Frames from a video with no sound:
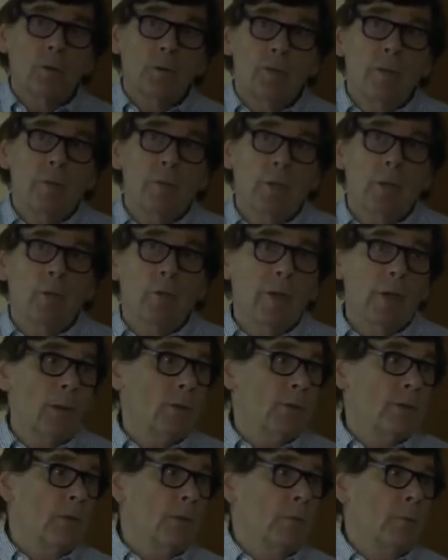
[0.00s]
simply called
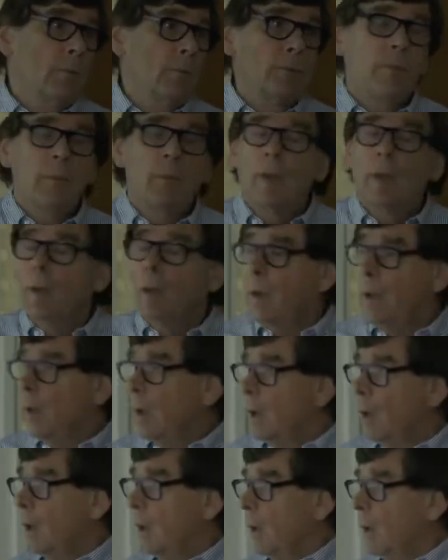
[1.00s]
Equasym.
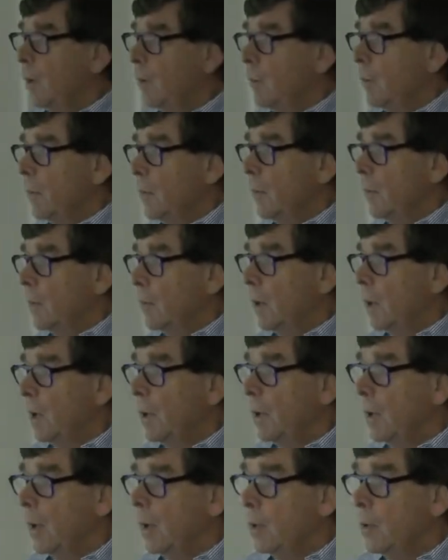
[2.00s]
Um,
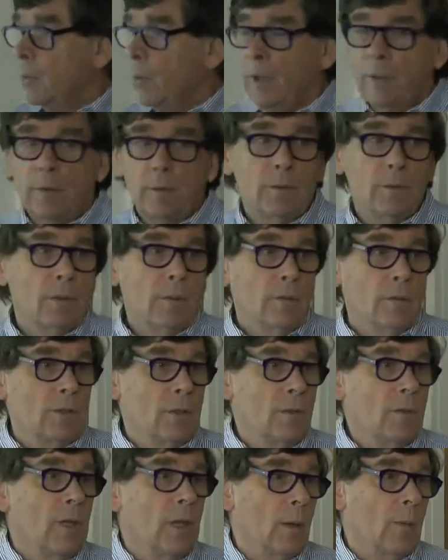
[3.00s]
I, I went
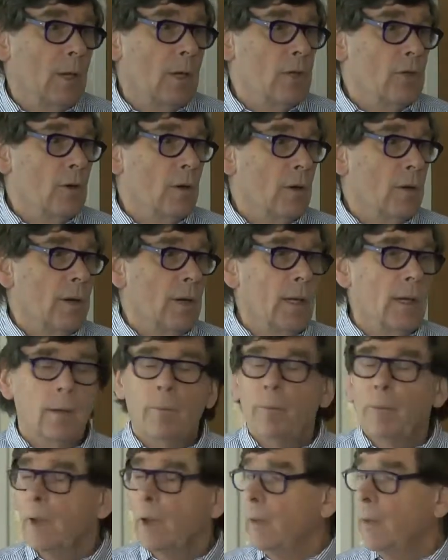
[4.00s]
to the MHRA
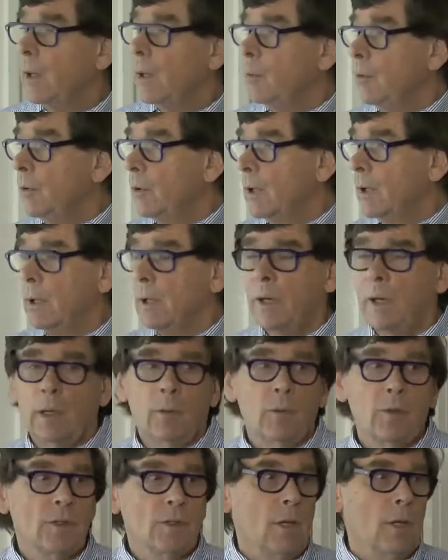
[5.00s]
and they were looking at
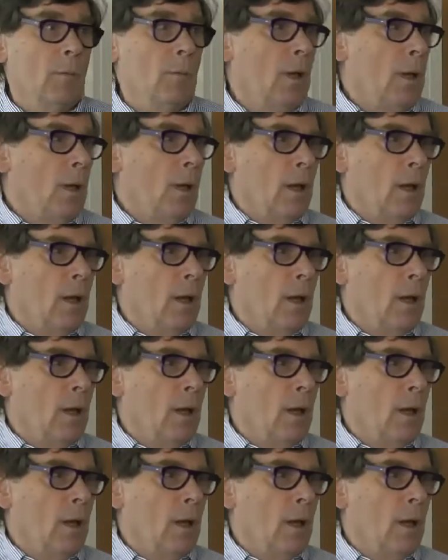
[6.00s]
Equasym.